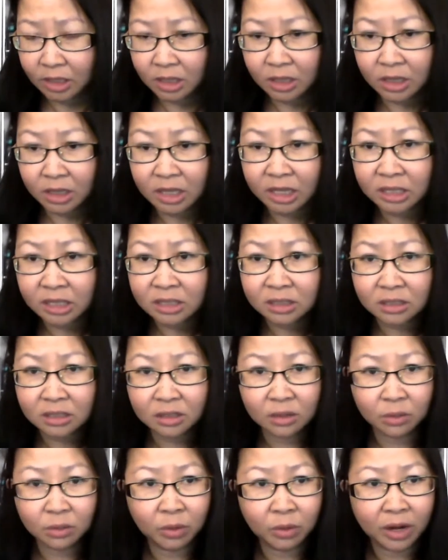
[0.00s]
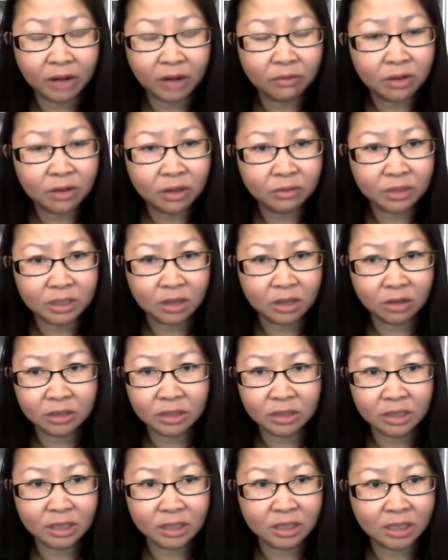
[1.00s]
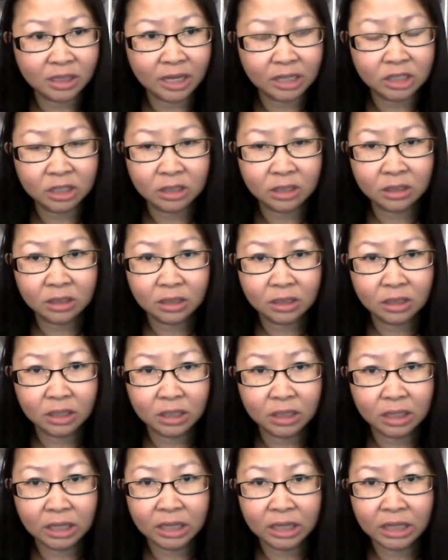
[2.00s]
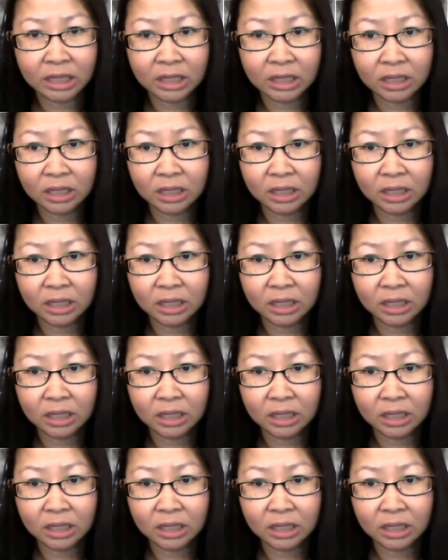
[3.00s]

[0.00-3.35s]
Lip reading: This, whatever the result of this election, it's